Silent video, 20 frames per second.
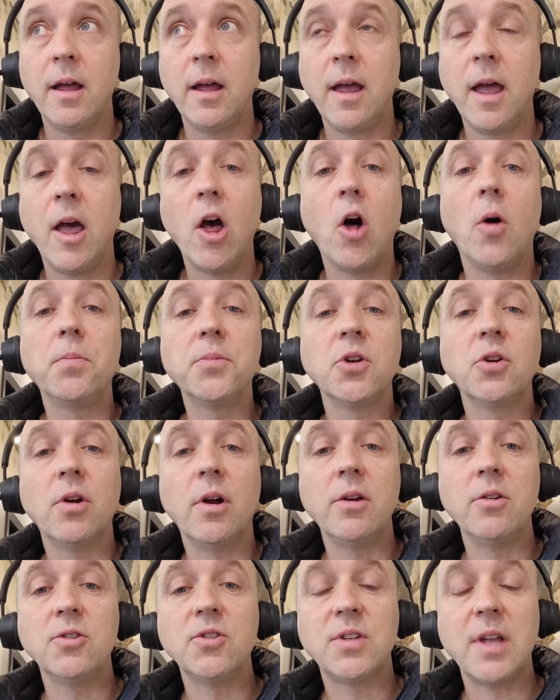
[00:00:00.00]
helped her
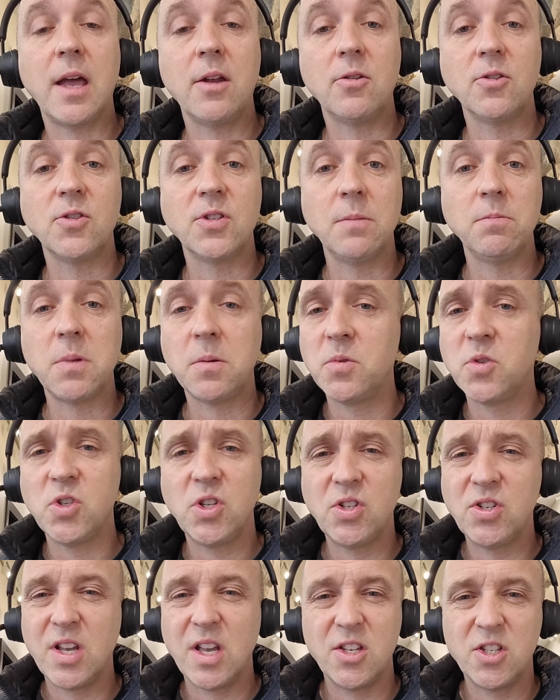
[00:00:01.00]
understand her symptoms. She
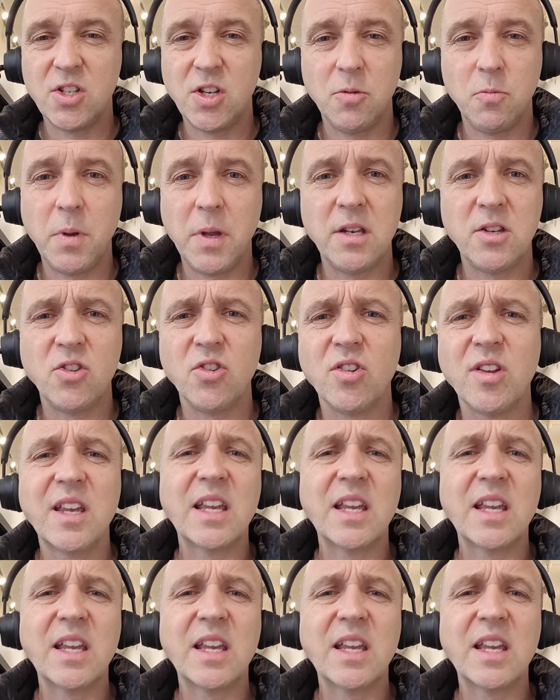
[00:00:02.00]
says she's been to